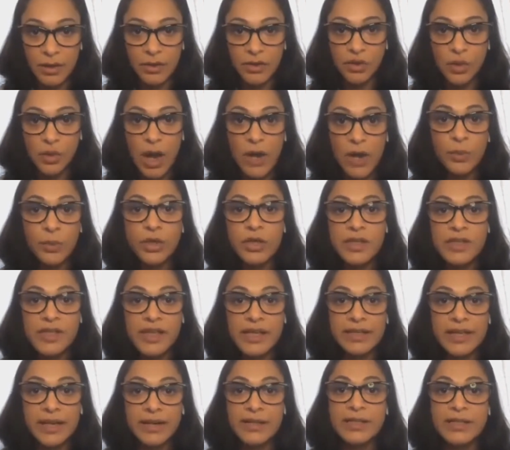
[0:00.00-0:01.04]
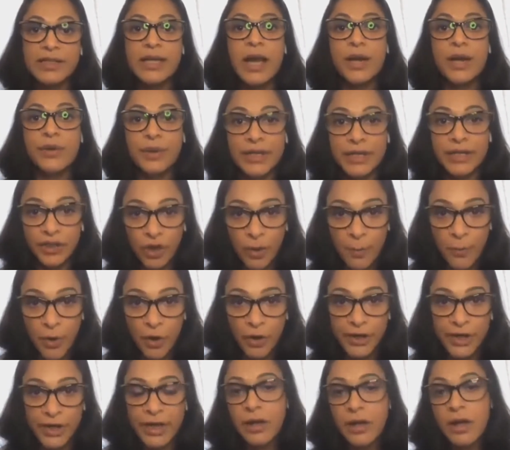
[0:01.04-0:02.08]
So I wouldn't say that it's dehydrating your
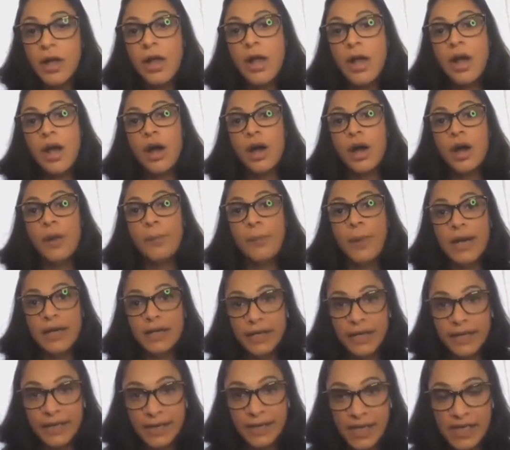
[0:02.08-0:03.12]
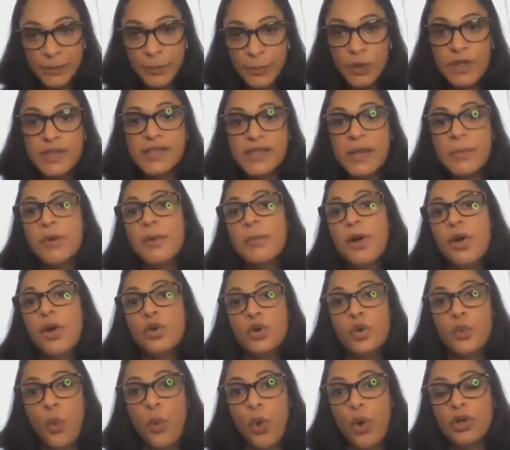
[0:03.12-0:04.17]
body, but it does pull in some amount
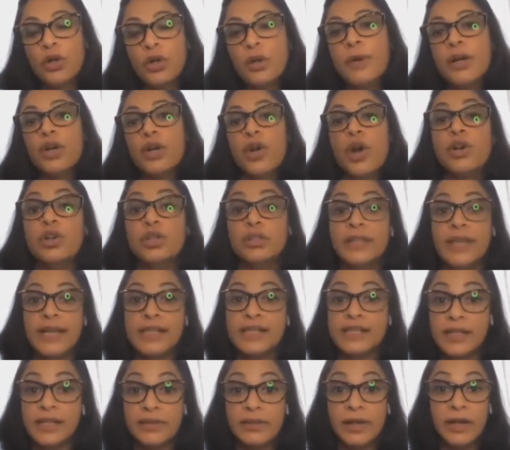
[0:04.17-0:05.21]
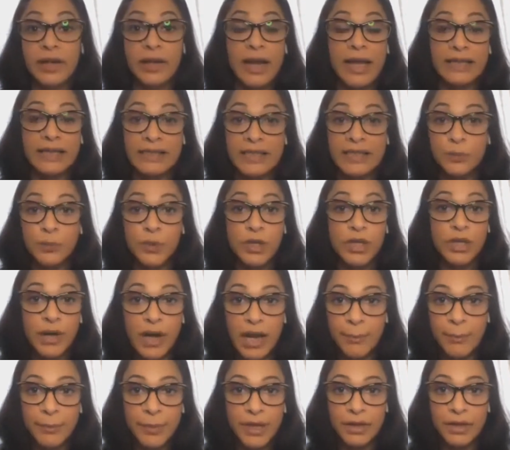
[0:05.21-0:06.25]
of water, but not to the extent that an athlete will
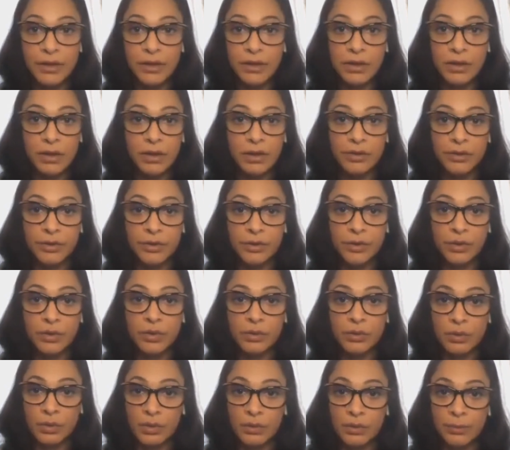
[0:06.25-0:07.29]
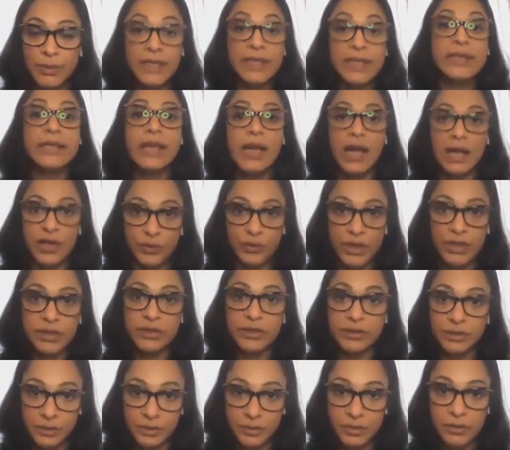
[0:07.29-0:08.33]
cramp and be dehydrated.